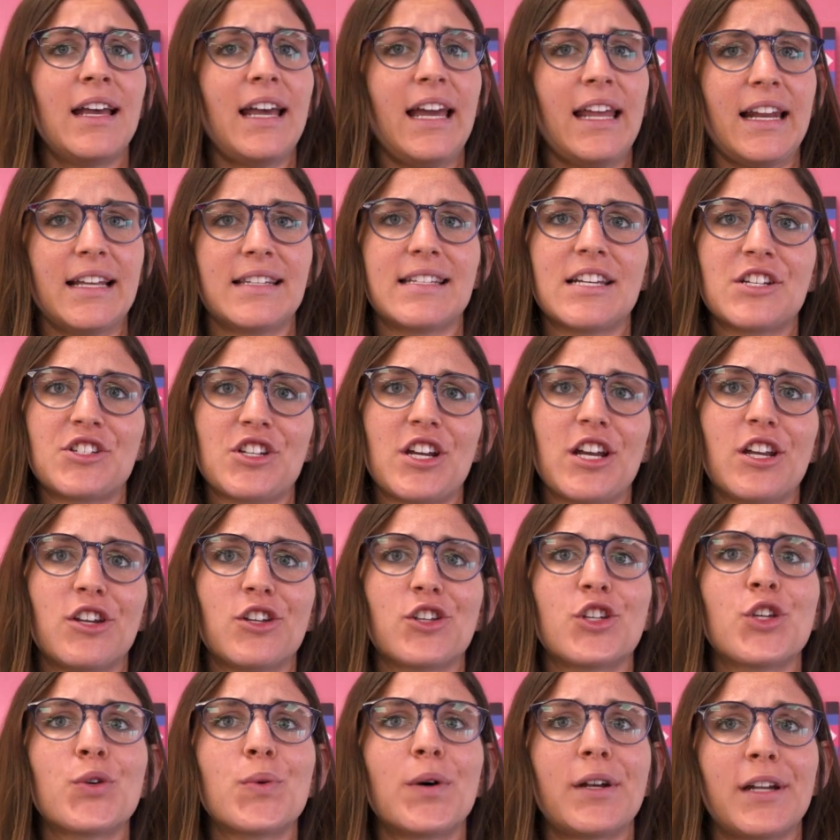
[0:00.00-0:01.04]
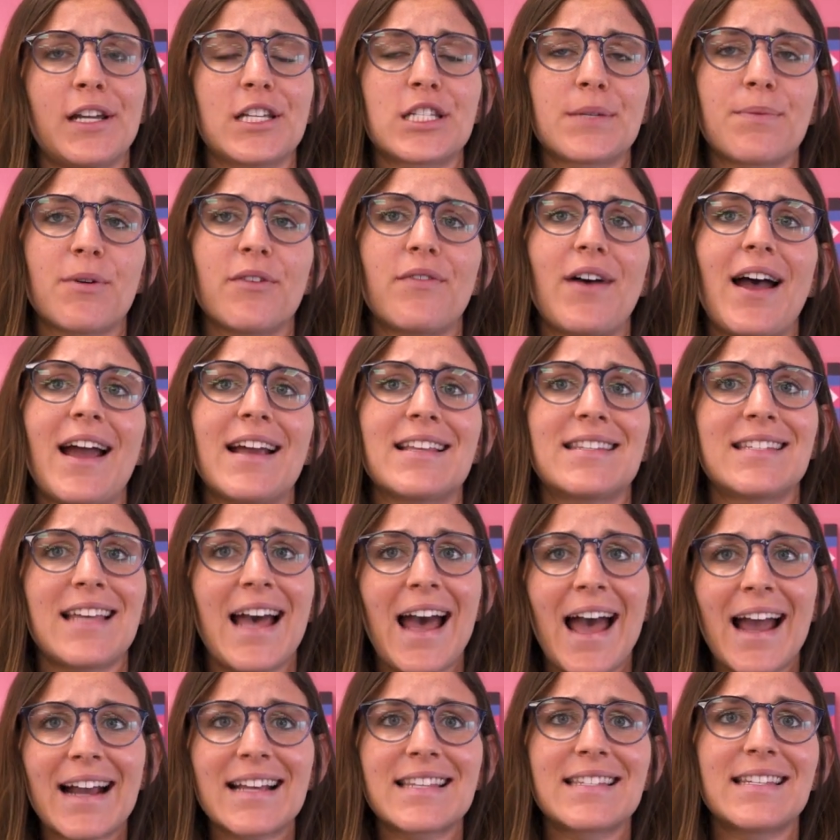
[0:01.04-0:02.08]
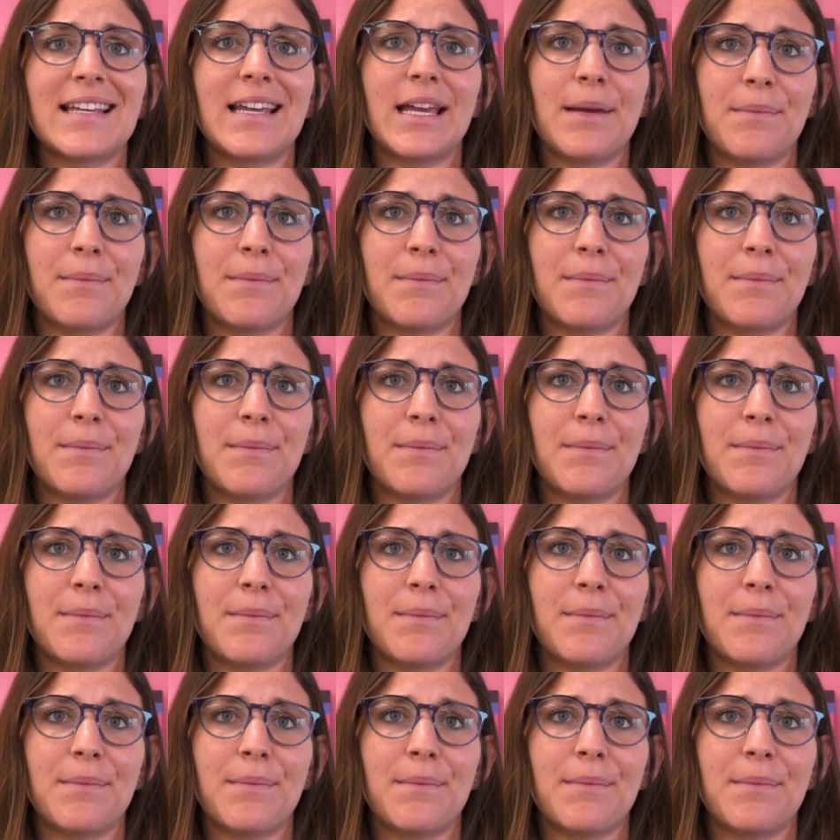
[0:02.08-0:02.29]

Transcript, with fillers: in addition, you will need to provide text,